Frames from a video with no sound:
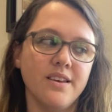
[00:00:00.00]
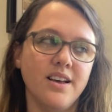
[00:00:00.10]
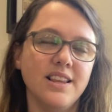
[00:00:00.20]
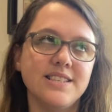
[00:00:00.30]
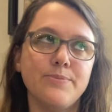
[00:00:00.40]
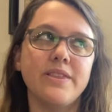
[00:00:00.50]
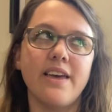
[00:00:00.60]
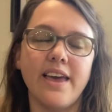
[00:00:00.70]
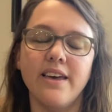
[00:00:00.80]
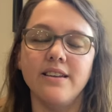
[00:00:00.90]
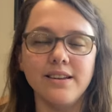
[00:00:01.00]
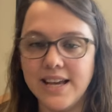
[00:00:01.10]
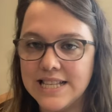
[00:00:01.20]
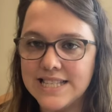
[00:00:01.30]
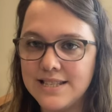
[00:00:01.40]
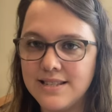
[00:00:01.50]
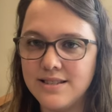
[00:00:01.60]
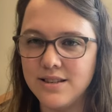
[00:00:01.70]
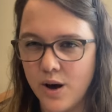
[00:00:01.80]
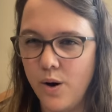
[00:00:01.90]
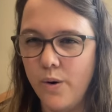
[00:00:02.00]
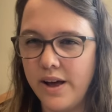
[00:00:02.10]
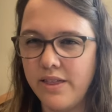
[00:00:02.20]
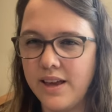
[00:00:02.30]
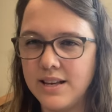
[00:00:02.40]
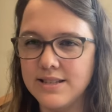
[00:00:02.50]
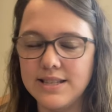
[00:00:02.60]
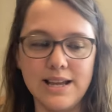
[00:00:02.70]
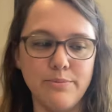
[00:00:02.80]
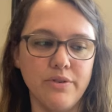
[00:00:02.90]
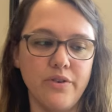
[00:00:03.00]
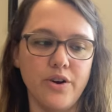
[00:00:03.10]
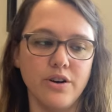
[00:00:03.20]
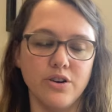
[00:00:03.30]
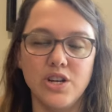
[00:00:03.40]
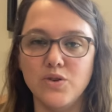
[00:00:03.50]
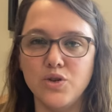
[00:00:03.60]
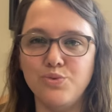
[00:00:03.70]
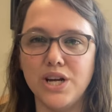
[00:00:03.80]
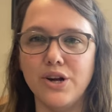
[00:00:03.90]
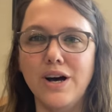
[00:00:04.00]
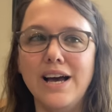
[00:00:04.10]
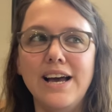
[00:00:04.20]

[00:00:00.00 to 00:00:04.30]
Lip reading: Elizabeth Ann Can Sew, I think is the name of her YouTube channel.